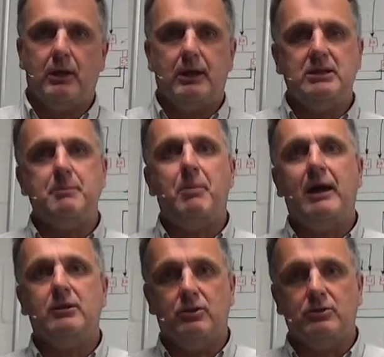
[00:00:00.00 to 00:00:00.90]

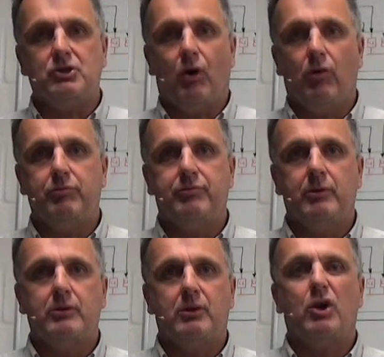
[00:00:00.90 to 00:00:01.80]
independent of
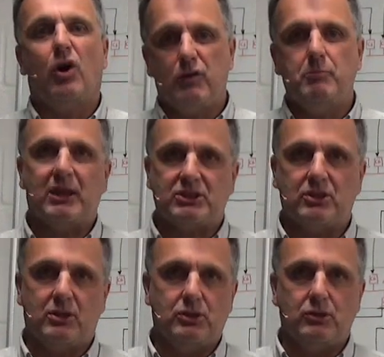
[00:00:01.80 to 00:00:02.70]
the kind of
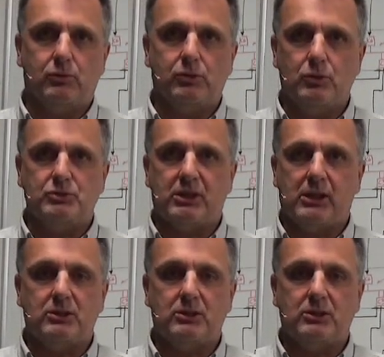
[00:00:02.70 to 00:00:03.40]
mixer that you're using.